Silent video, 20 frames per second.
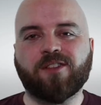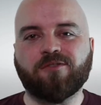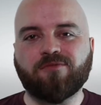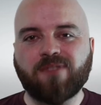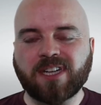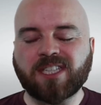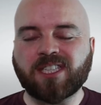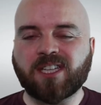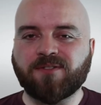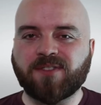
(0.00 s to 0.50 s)
The
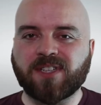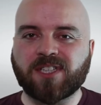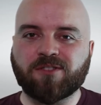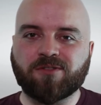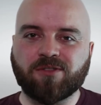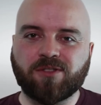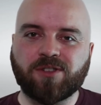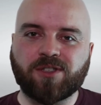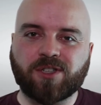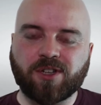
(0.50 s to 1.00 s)
rest of his
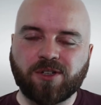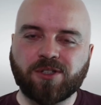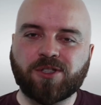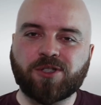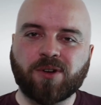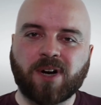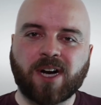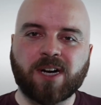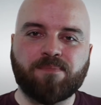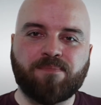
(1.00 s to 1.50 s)
crew do
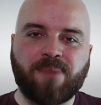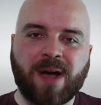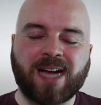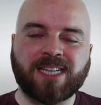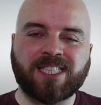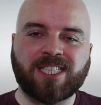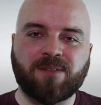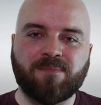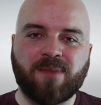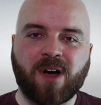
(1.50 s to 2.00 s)
try to
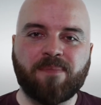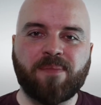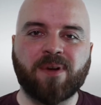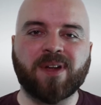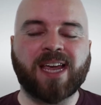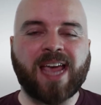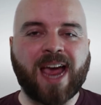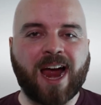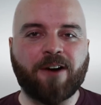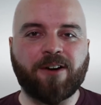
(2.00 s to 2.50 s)
patch him up
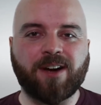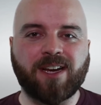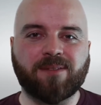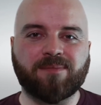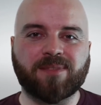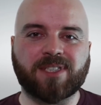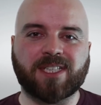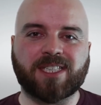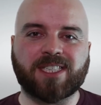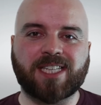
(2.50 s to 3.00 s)
and carry
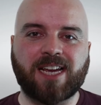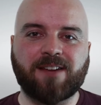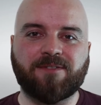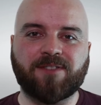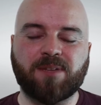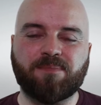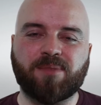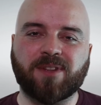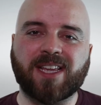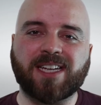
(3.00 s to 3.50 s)
him to
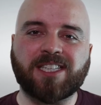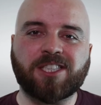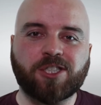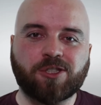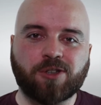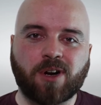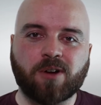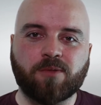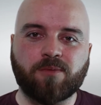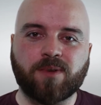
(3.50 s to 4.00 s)
safety but they
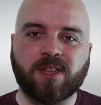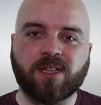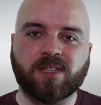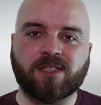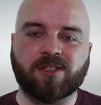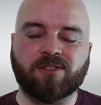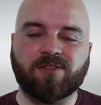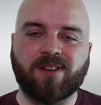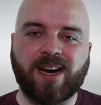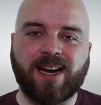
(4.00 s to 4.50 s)
struggle with the
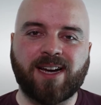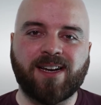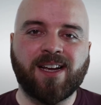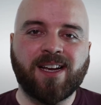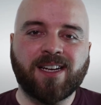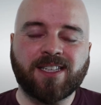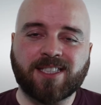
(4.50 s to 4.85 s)
terrain